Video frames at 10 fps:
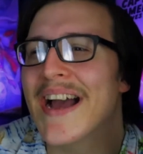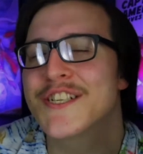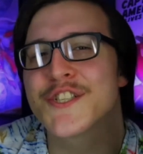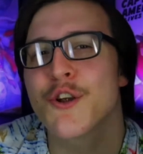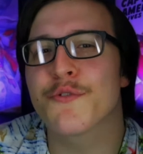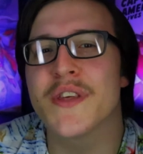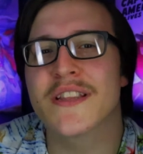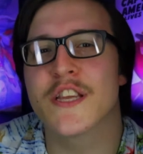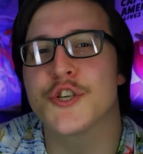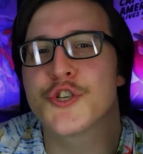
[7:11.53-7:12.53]
just don't
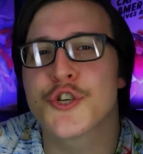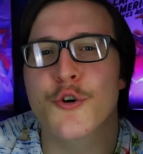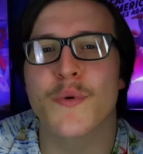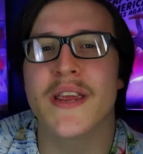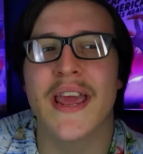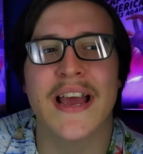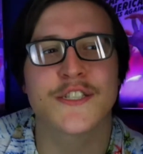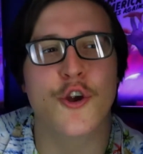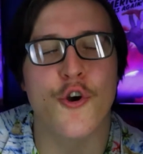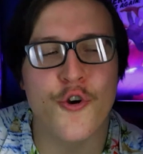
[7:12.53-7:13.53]
think that Shuri
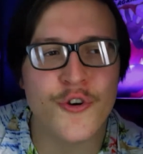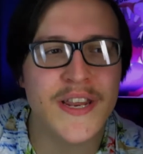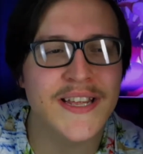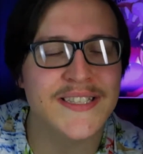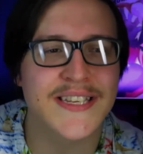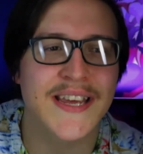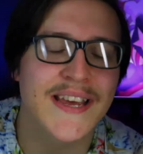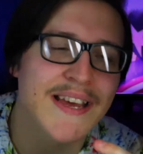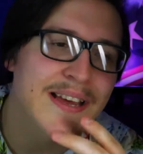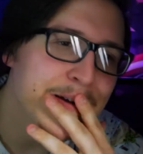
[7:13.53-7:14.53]
has earned it.
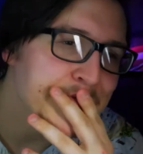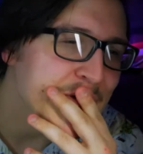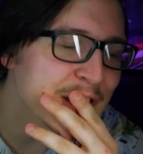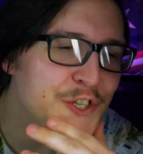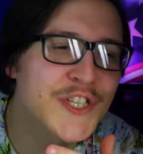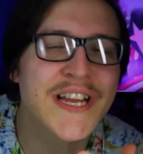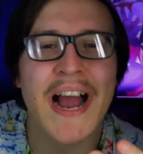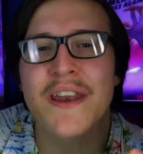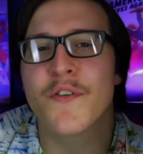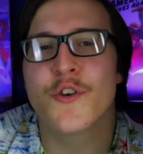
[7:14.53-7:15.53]
She's
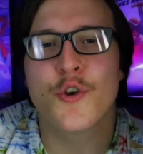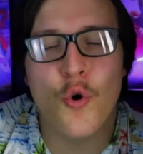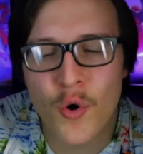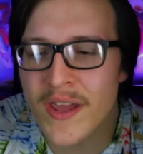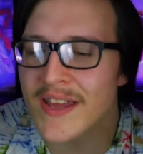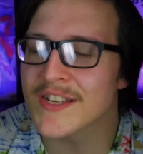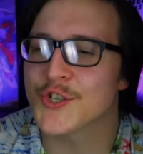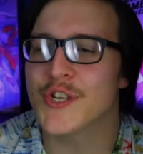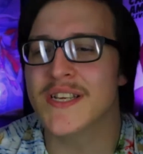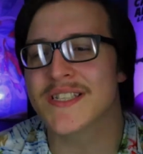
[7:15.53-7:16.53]
kind of annoying.
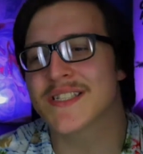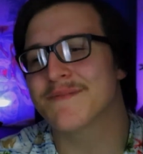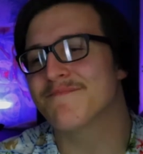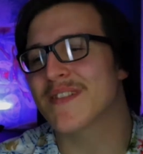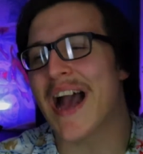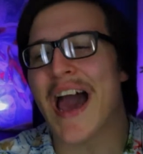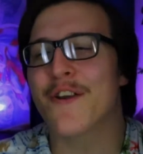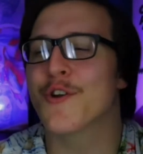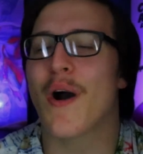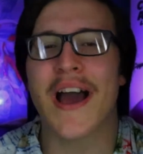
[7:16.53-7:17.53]
I
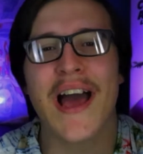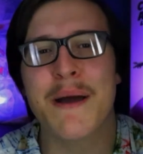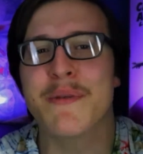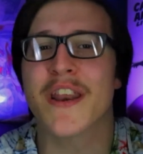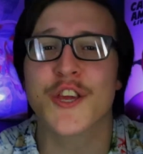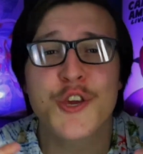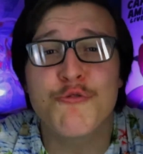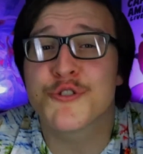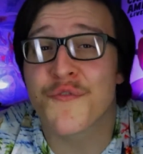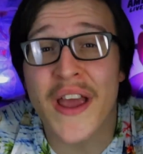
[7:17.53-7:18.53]
don't know. I'm not a
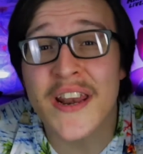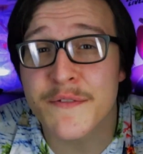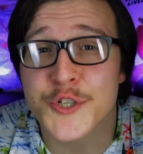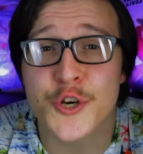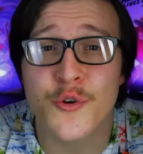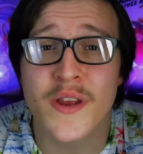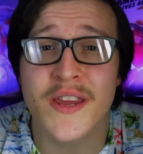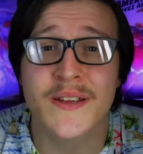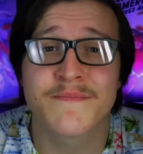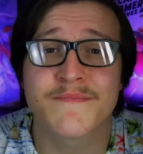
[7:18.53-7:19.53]
huge fan of
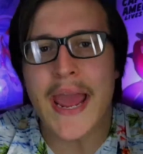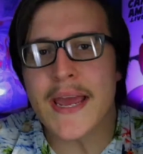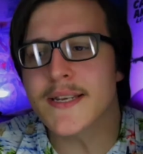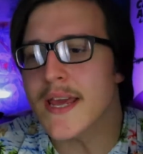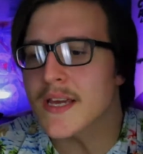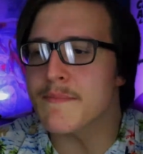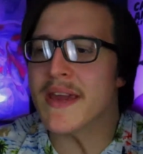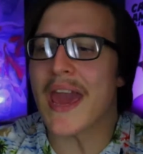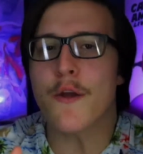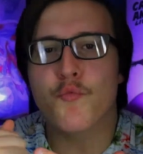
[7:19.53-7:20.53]
Shuri. And it can
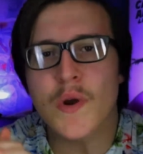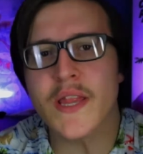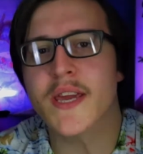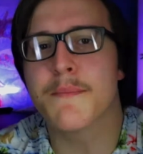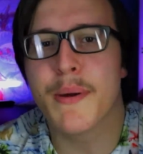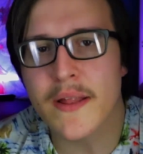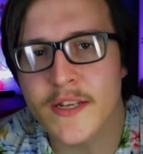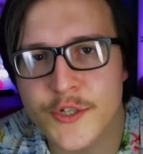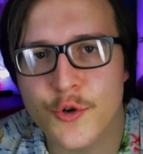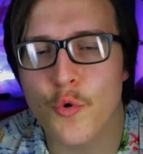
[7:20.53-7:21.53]
make a really
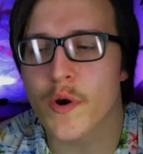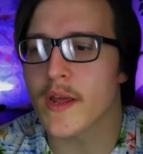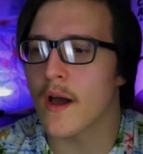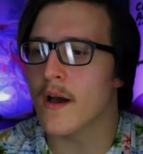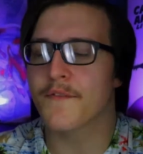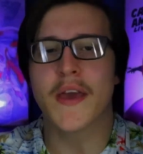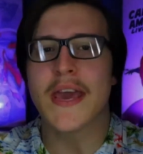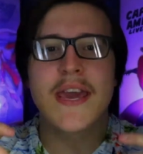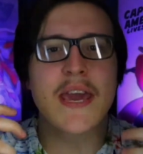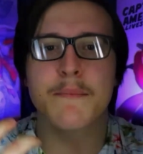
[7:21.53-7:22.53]
compelling story of
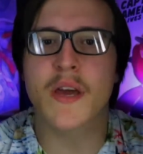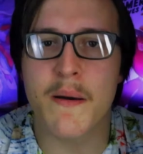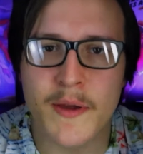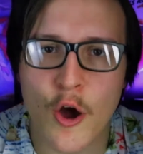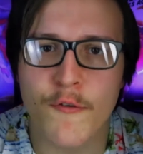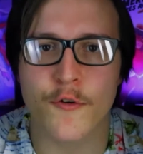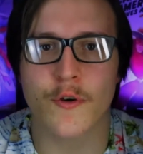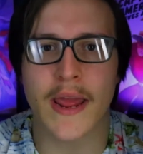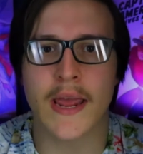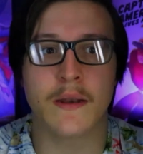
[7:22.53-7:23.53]
him coming
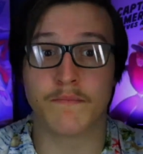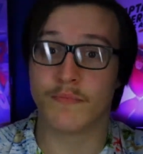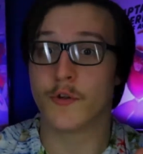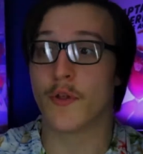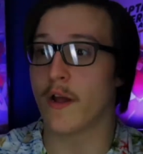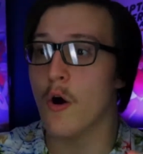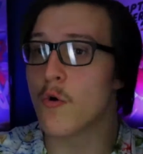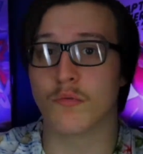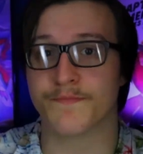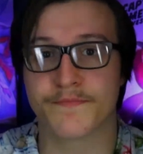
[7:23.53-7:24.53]
over, and they're like,
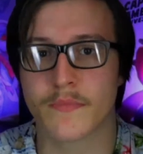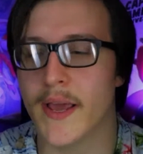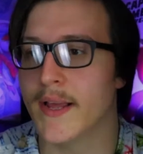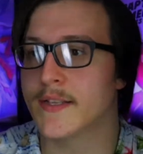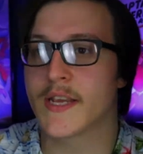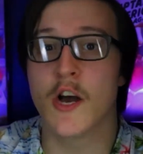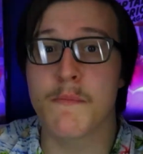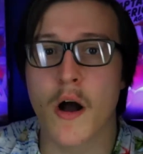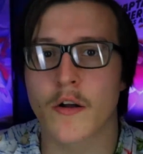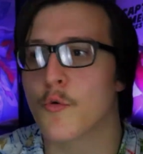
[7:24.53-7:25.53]
oh, it's
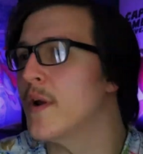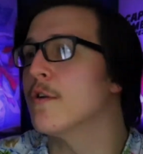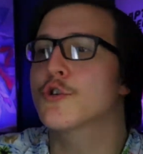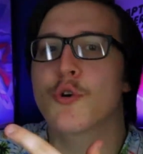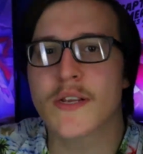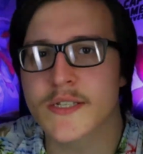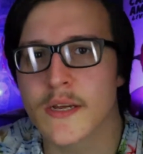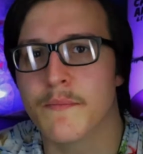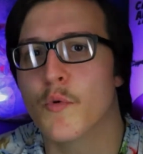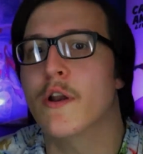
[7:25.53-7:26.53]
Killmonger, we don't trust
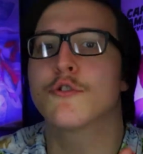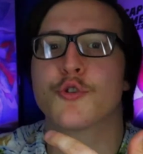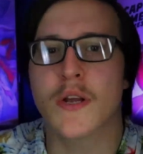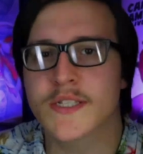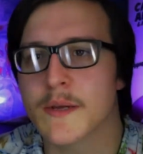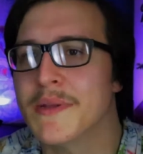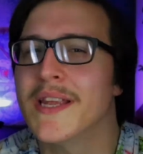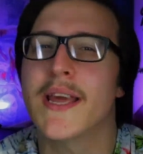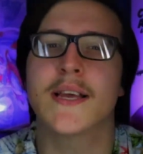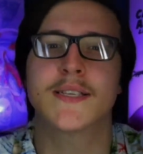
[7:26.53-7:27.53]
him, and
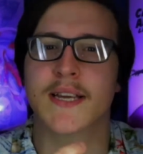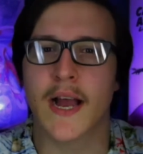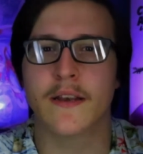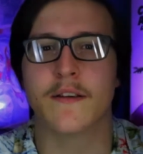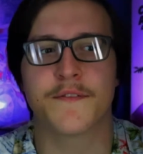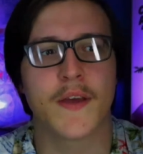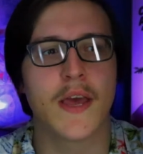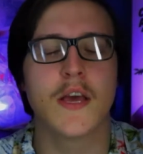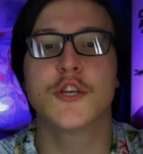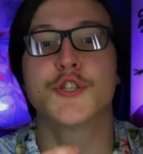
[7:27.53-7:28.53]
then he has to kind of
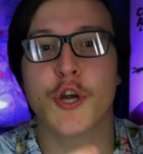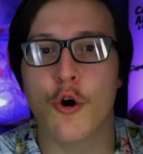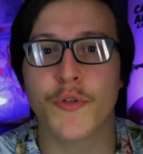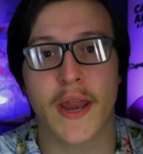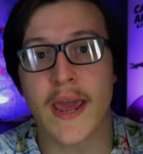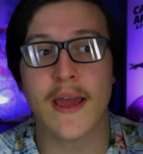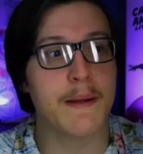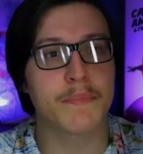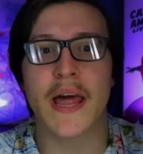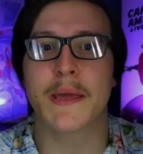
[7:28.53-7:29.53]
show that, hey,
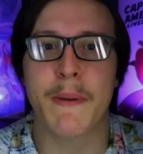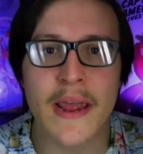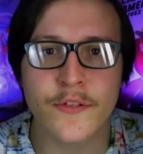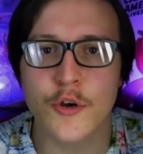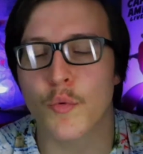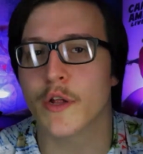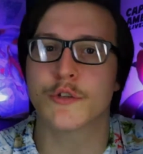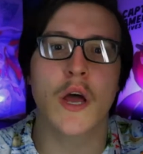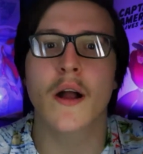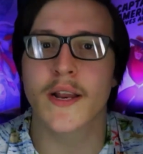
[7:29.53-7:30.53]
I'm Black Panther, what are you
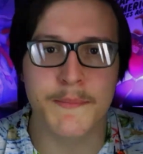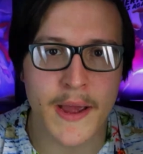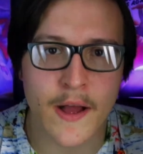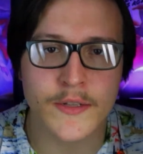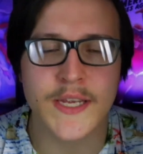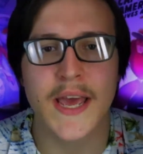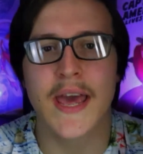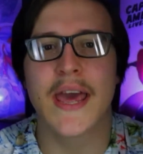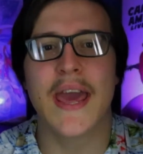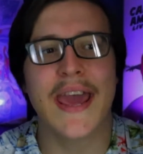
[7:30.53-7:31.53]
talking about?
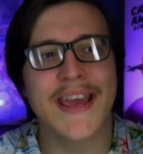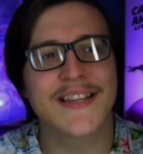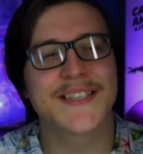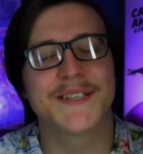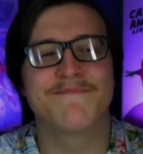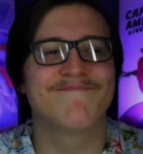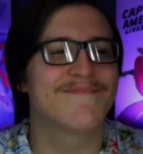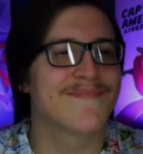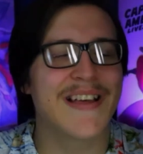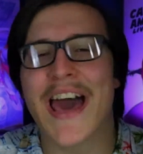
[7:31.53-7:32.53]
And
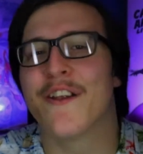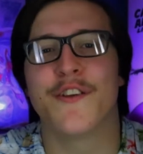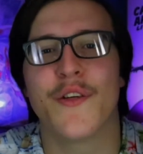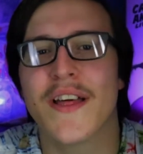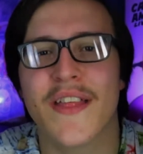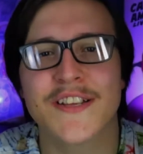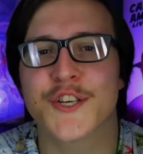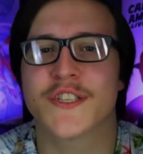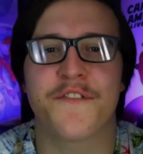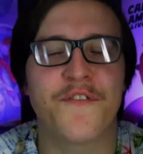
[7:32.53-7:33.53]
I don't know, that's
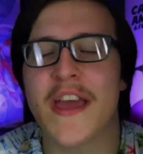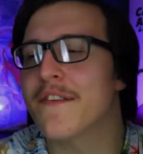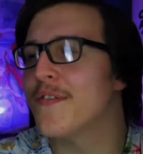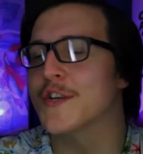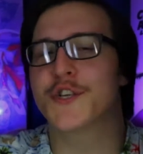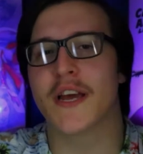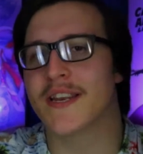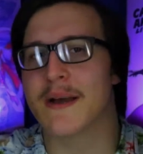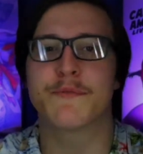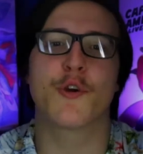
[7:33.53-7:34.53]
just a fan fiction
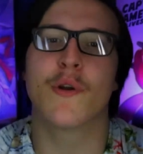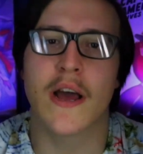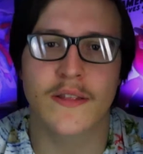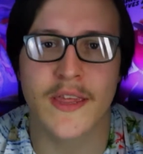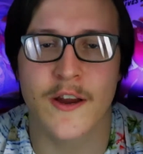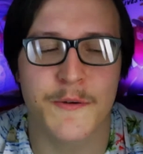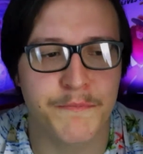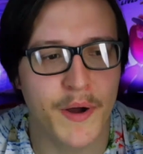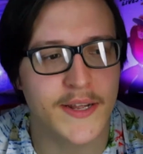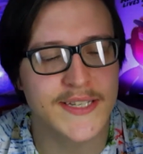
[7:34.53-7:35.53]
idea I'm throwing out there,
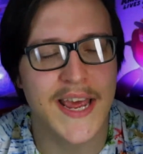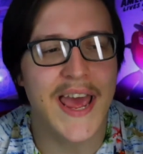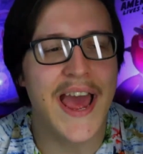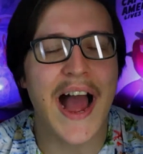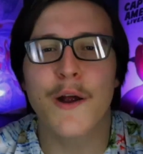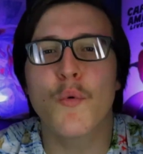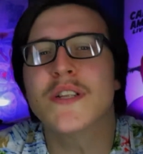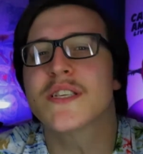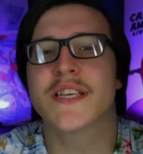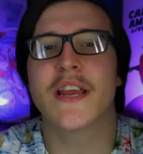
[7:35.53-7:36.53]
but I
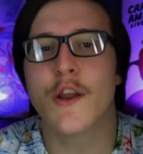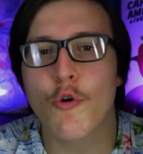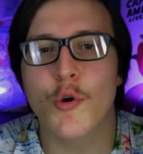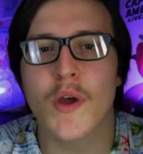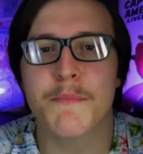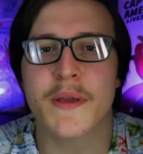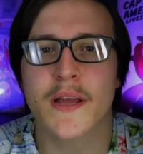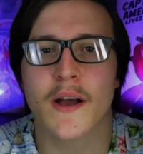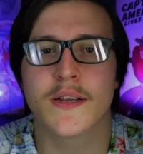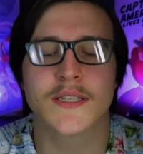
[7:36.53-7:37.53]
wouldn't say no to it,
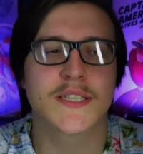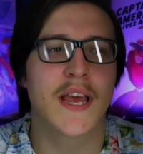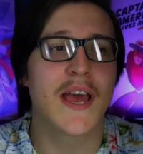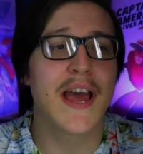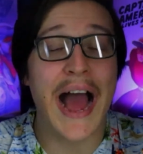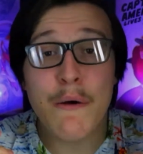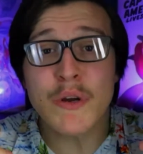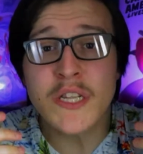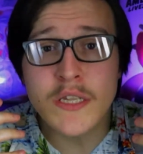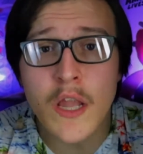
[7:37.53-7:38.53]
because I
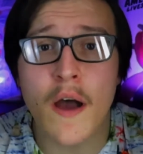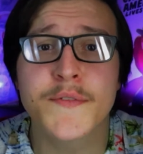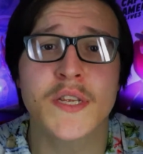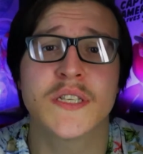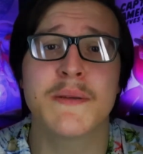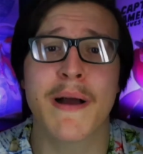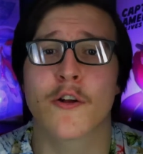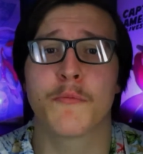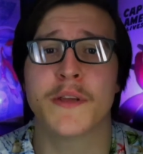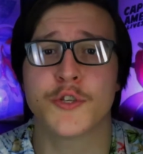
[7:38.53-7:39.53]
would love to see
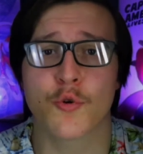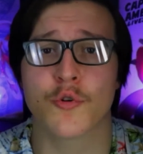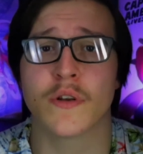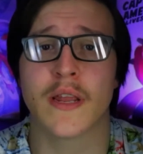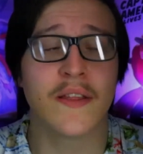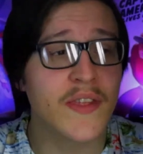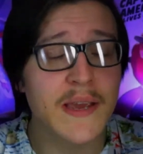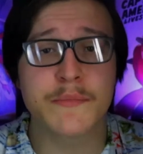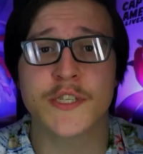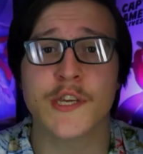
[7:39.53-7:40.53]
Michael B. Jordan in the
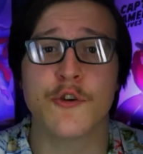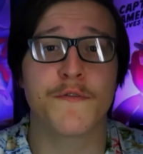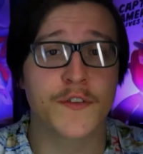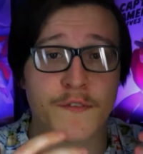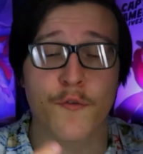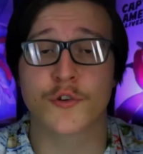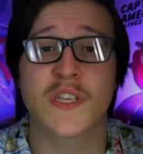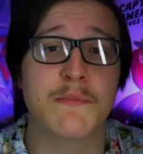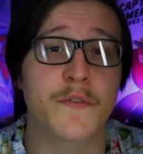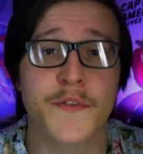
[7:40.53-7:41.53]
MCU for the
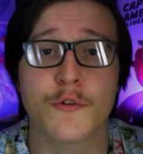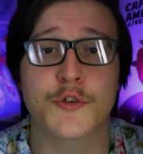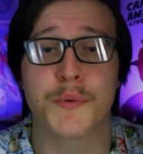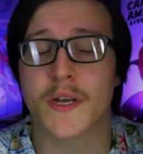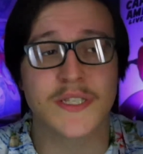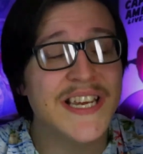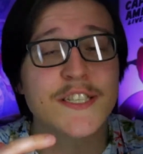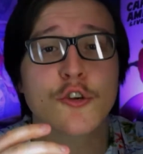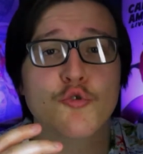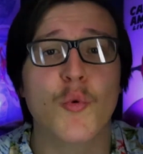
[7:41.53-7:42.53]
foreseeable future, because he's
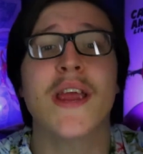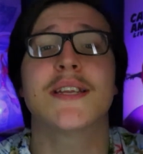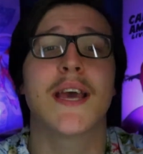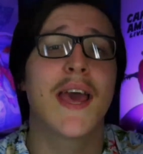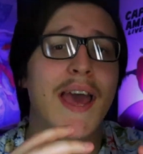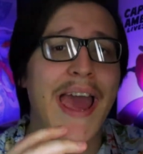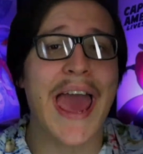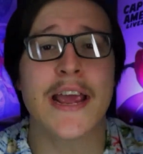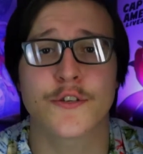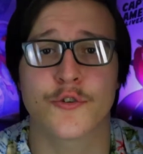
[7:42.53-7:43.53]
a great
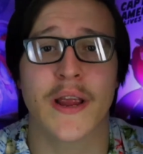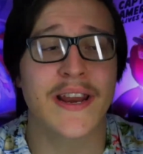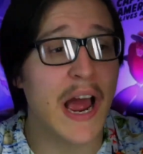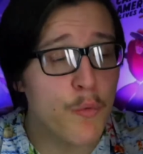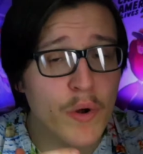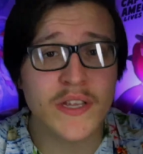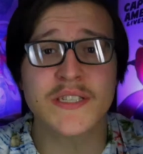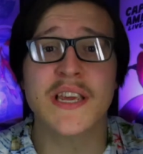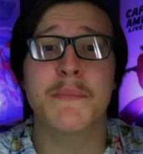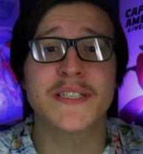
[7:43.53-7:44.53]
actor, and I want to
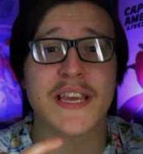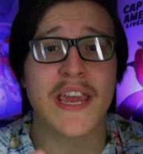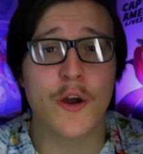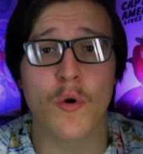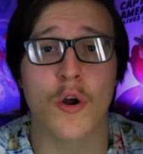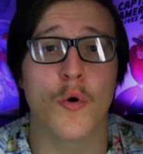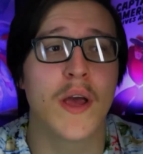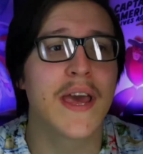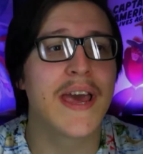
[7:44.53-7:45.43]
see him as a hero.